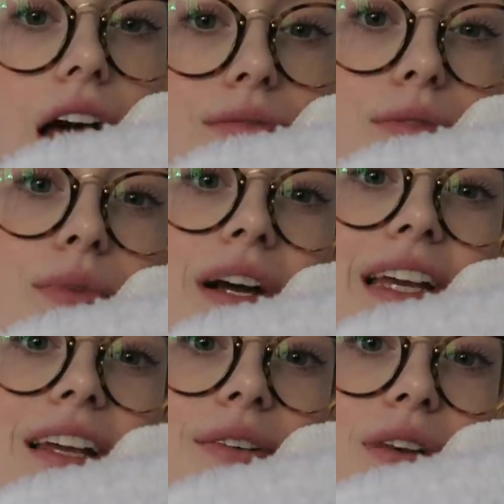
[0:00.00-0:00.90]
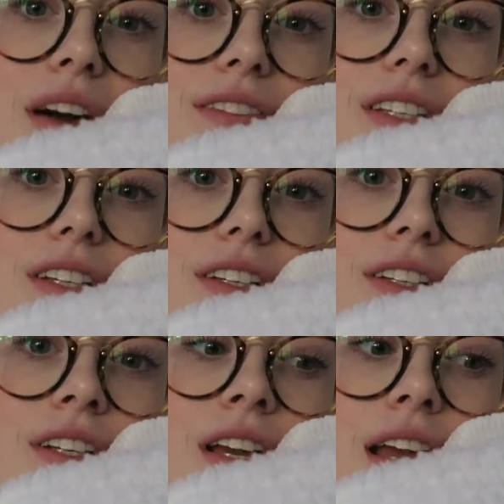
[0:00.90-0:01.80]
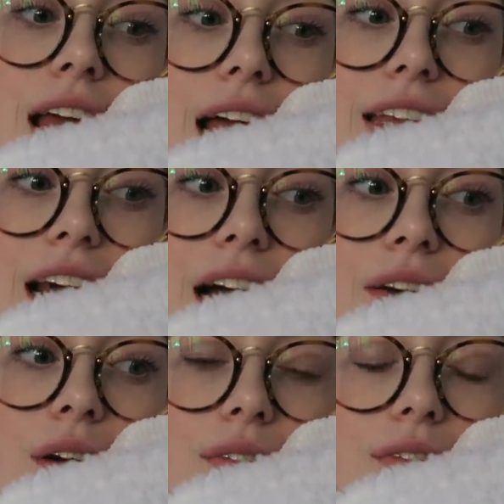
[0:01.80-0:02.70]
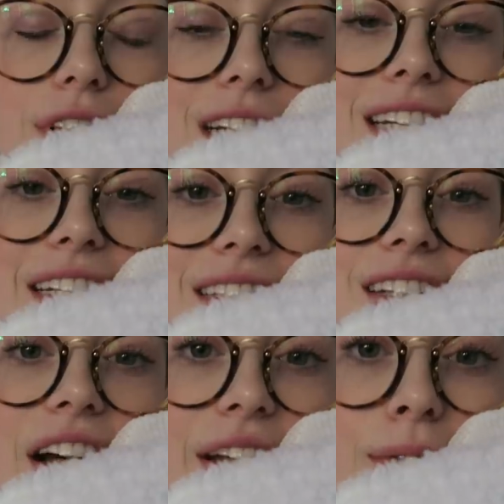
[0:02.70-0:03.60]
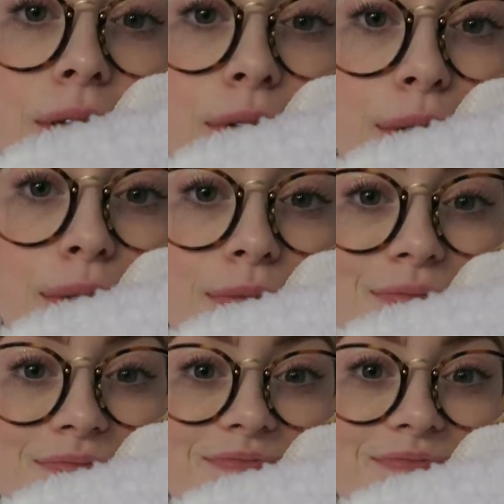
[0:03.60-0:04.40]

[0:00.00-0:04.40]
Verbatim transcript: I've been working all afternoon and now I really need to tidy my room.